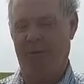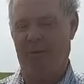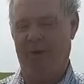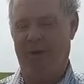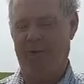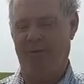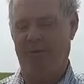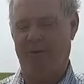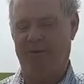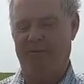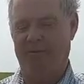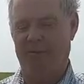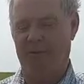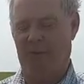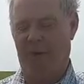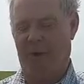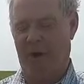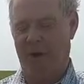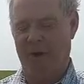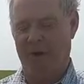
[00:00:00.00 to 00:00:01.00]
And we flew
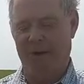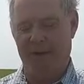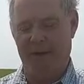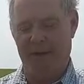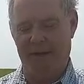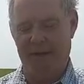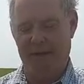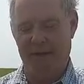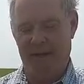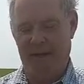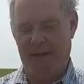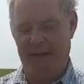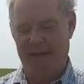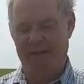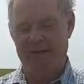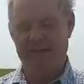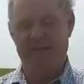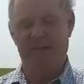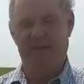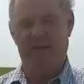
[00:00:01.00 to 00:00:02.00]
on
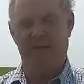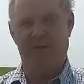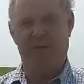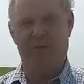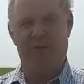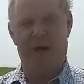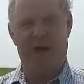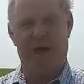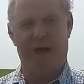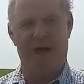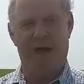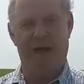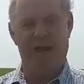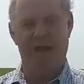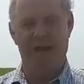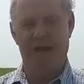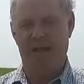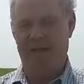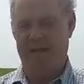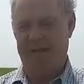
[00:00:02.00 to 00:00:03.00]
cereal rye
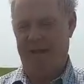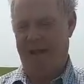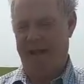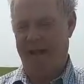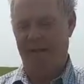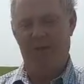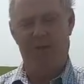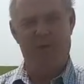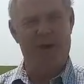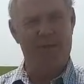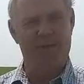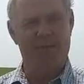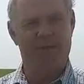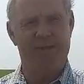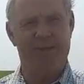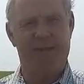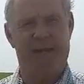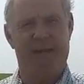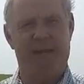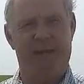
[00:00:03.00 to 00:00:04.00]
and
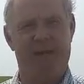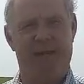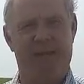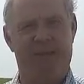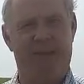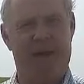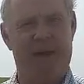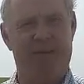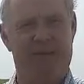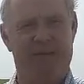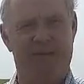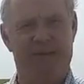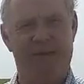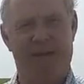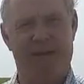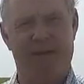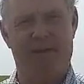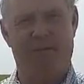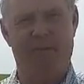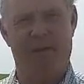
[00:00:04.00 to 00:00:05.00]
rapeseed about the
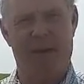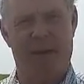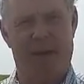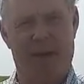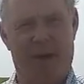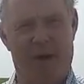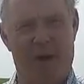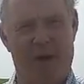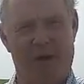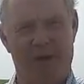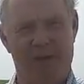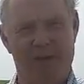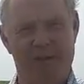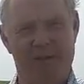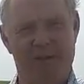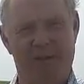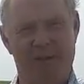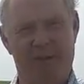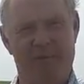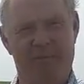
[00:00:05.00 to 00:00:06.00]
second week in
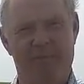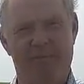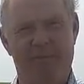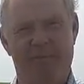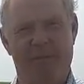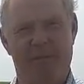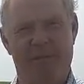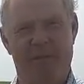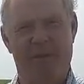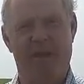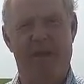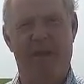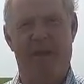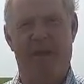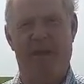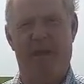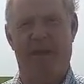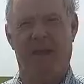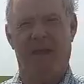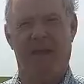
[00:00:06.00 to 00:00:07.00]
August.
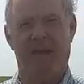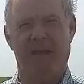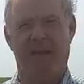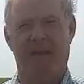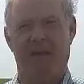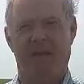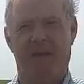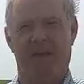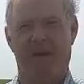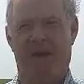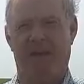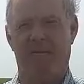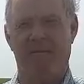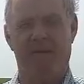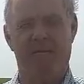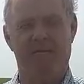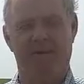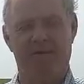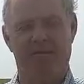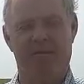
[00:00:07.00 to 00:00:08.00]
And I've
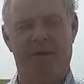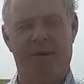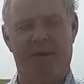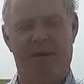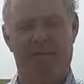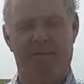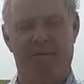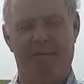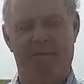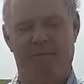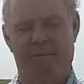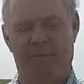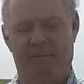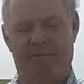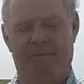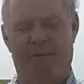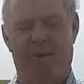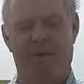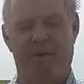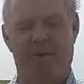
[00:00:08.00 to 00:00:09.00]
been moving up
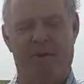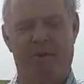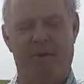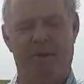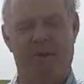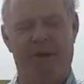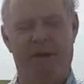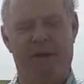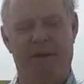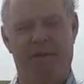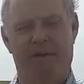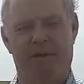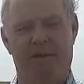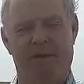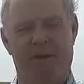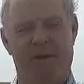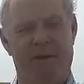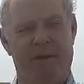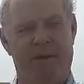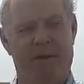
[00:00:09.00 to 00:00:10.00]
farther into the
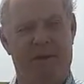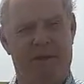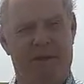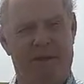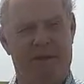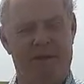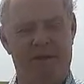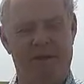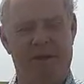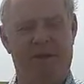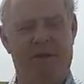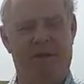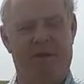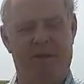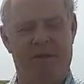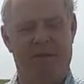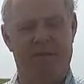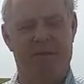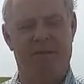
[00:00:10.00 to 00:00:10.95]
year.